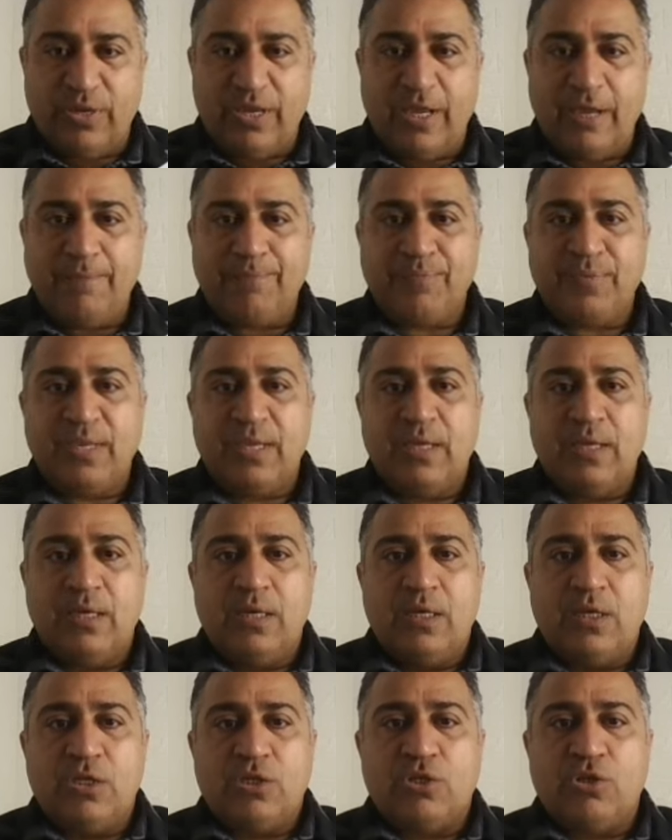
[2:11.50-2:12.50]
Okay.
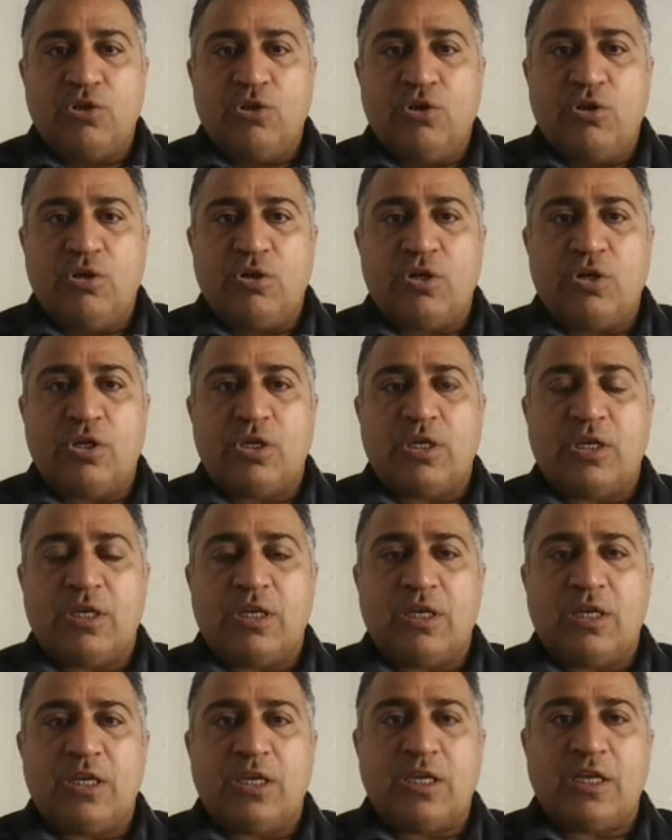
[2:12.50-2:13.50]
So
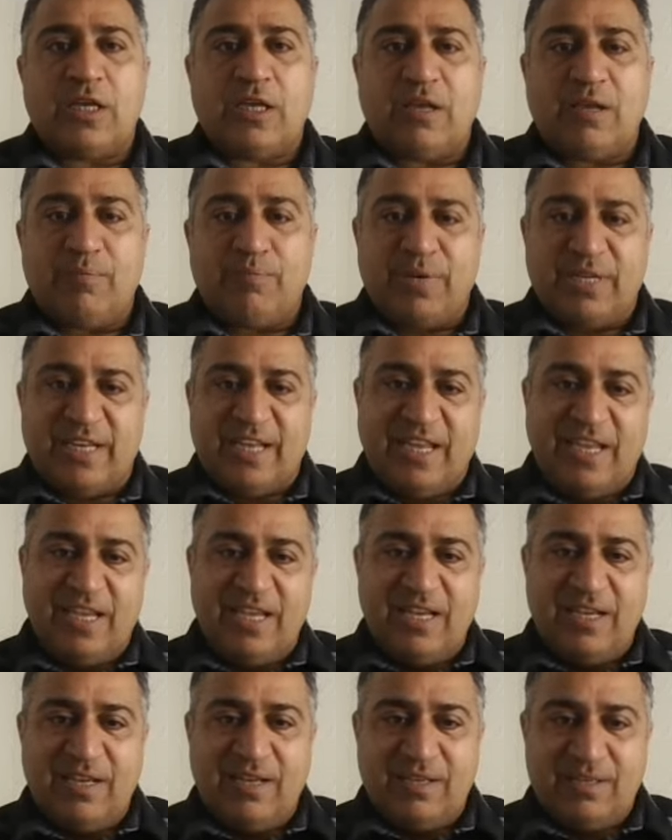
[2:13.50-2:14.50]
but
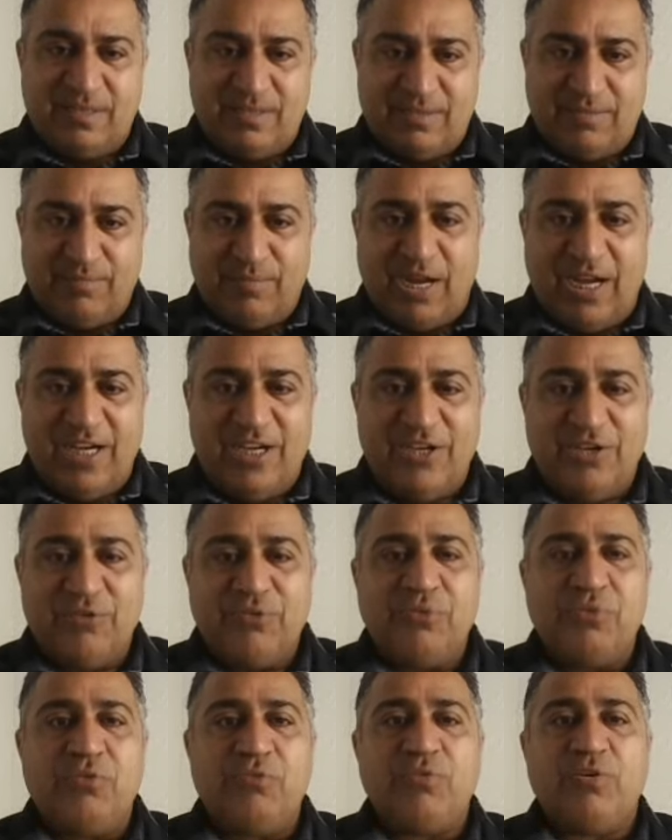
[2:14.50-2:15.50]
here, mind
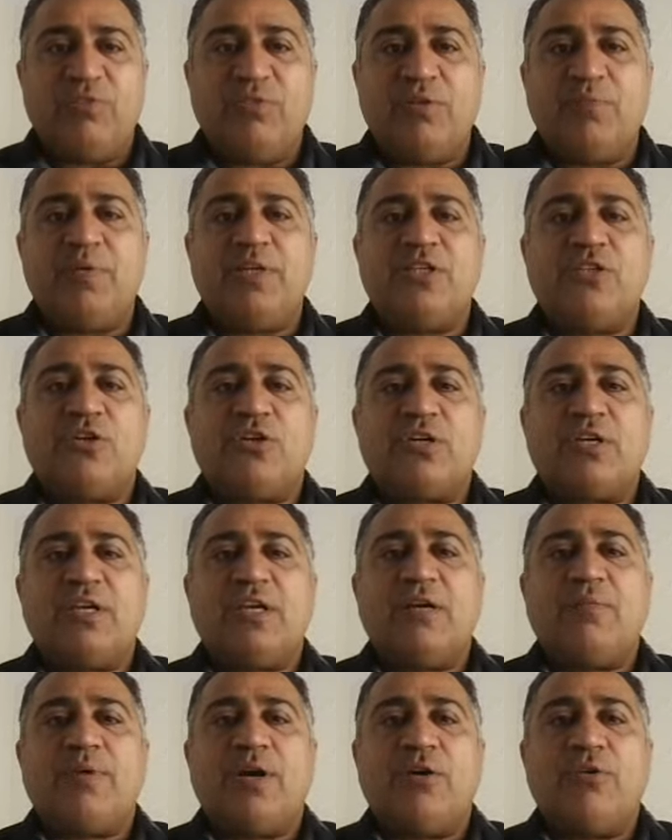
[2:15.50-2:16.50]
you, we will be
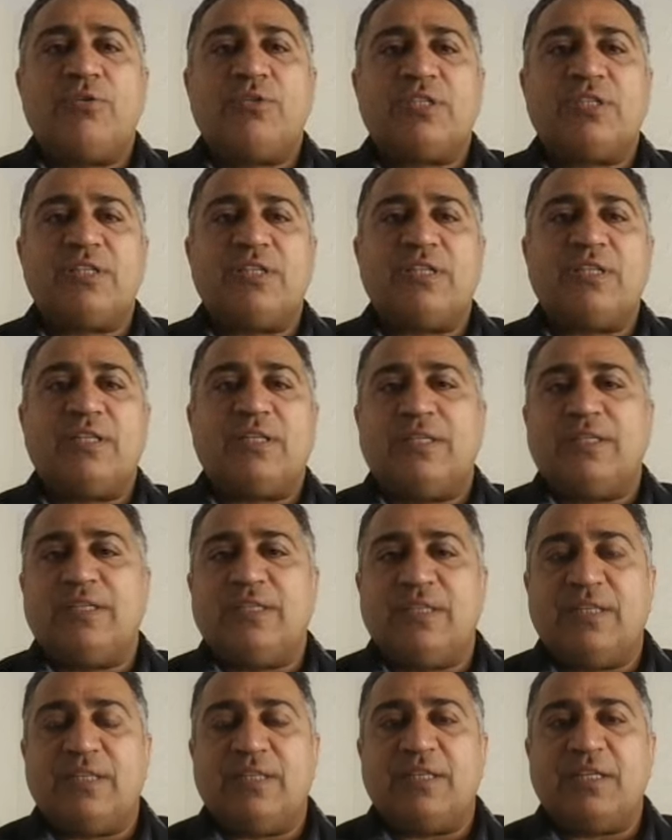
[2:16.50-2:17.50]
talking about
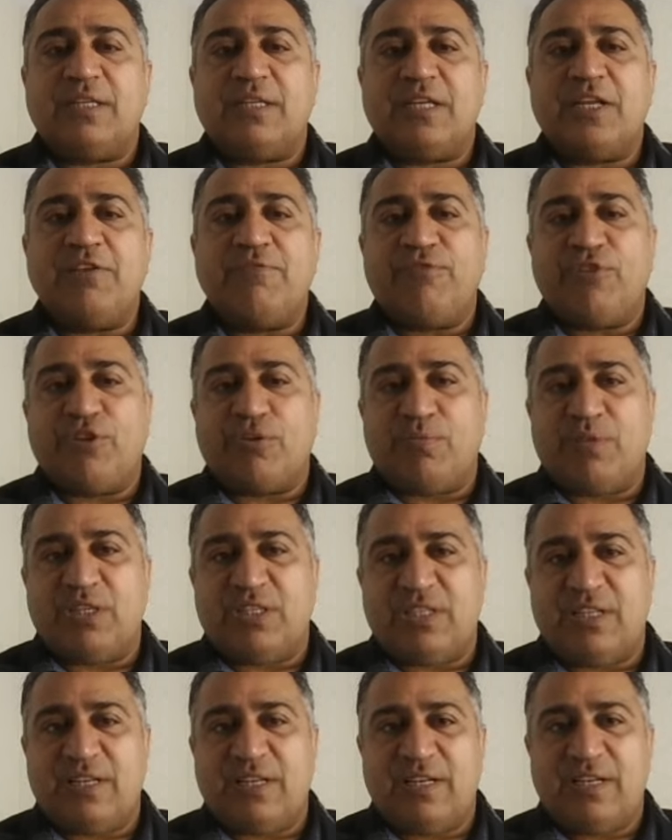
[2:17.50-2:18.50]

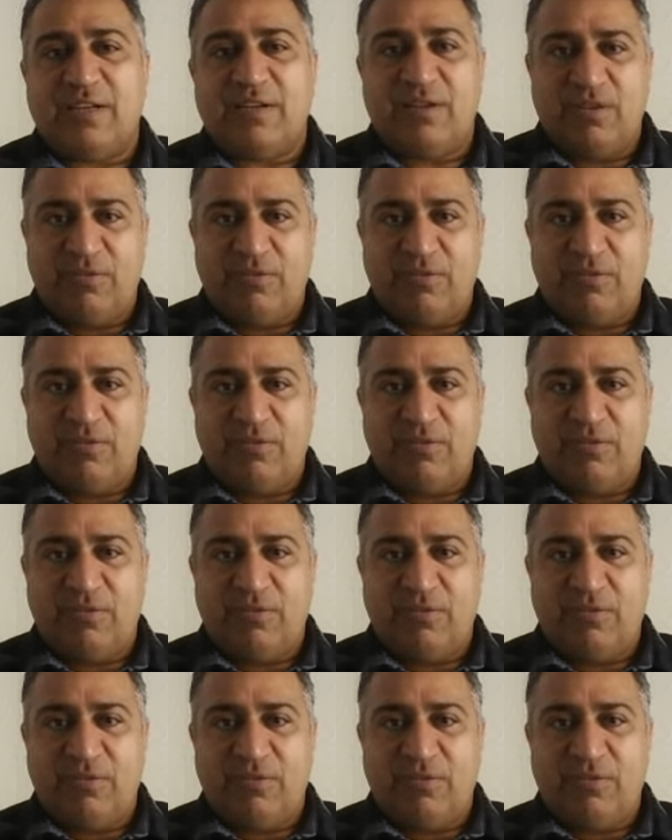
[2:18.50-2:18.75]
information.